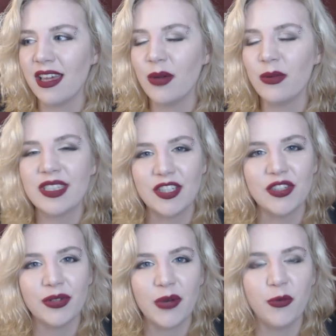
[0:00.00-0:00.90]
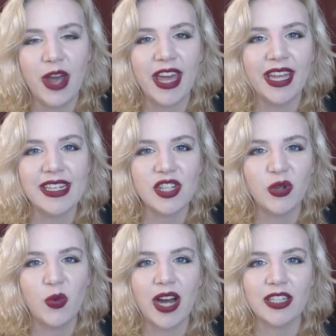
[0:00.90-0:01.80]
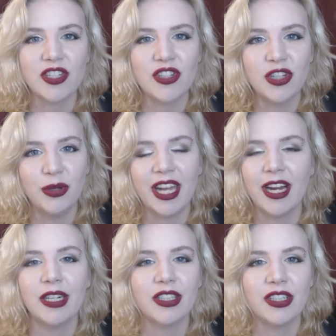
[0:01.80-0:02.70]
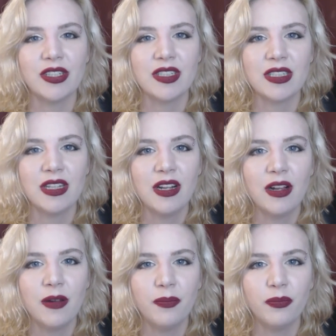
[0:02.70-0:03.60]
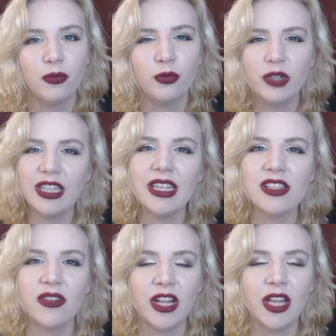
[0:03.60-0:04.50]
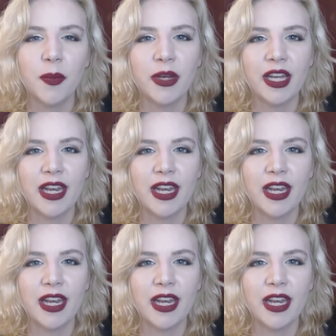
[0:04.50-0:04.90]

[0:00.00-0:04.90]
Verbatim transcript: it was such a great way to watch two characters really develop a